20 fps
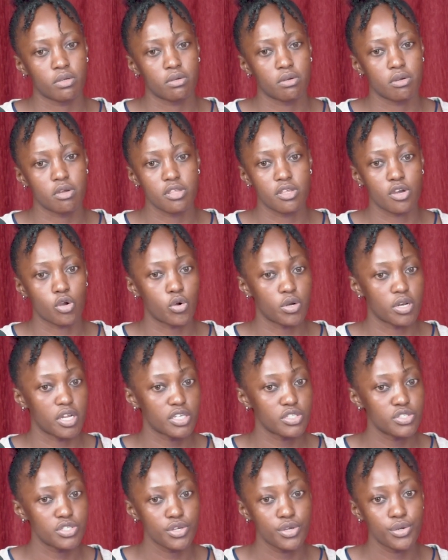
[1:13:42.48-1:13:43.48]
either
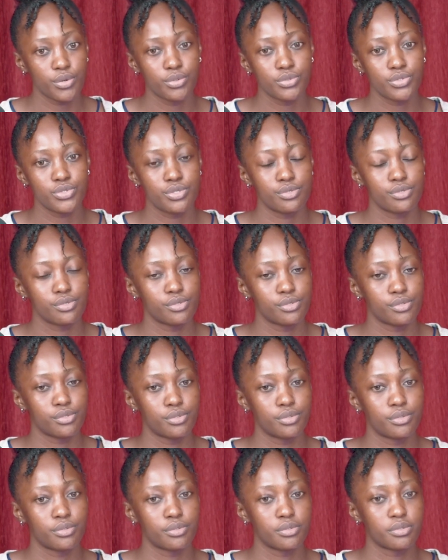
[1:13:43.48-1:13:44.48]
connecting you
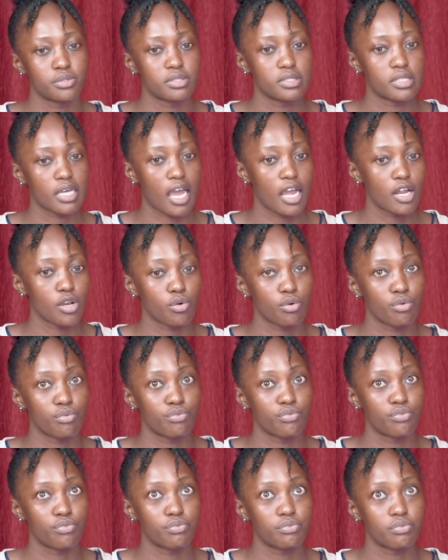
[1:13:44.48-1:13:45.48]
to
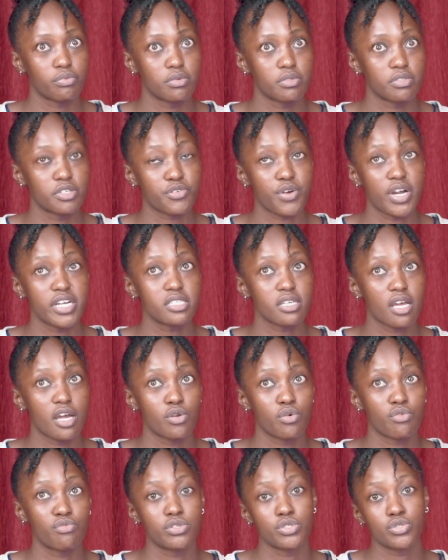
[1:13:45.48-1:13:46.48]
the right kind
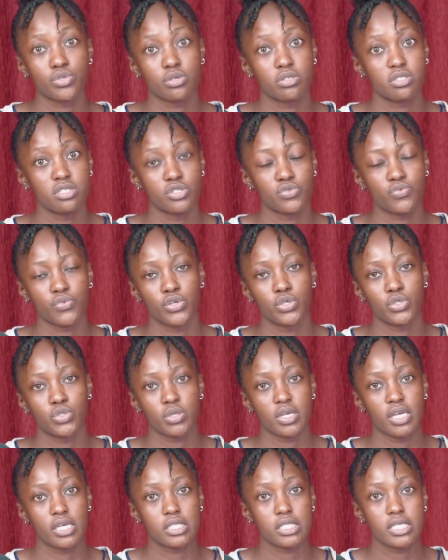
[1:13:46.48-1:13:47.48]
of resources for you to
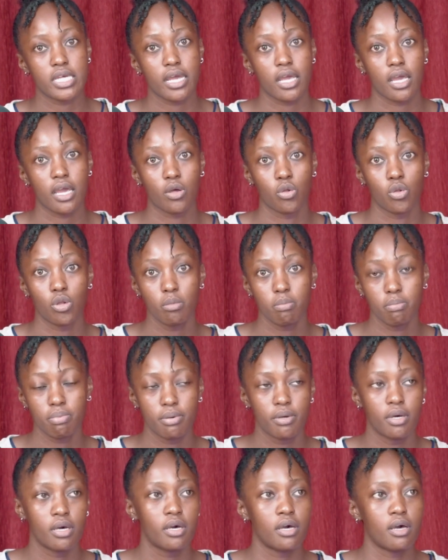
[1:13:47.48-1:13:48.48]
get help.
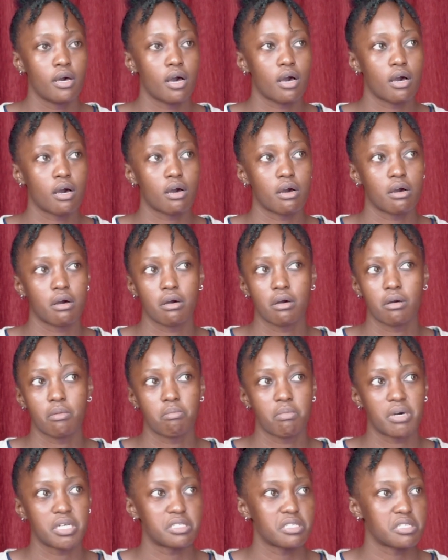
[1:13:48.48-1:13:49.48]

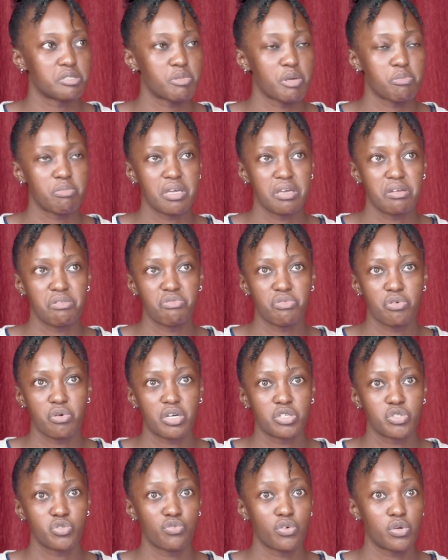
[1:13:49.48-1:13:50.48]
Matters maybe if you
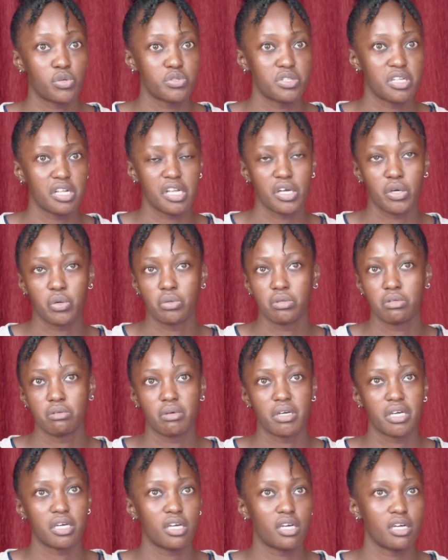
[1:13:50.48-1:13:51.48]
had to follow the legal
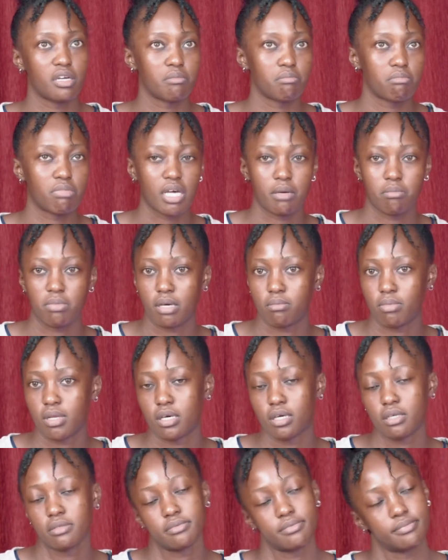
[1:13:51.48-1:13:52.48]
way, blah blah
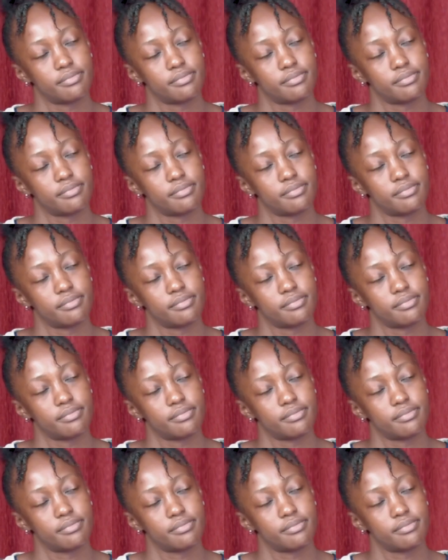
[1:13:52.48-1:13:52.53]
blah,